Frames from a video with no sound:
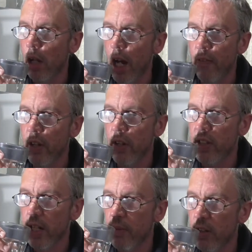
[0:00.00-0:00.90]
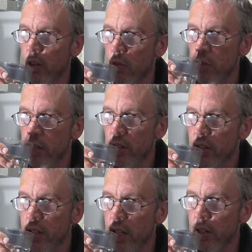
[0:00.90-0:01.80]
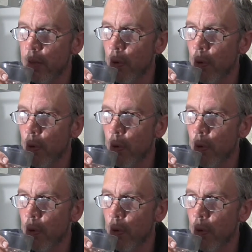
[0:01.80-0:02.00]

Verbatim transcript: Half of those emails got run-on sentence,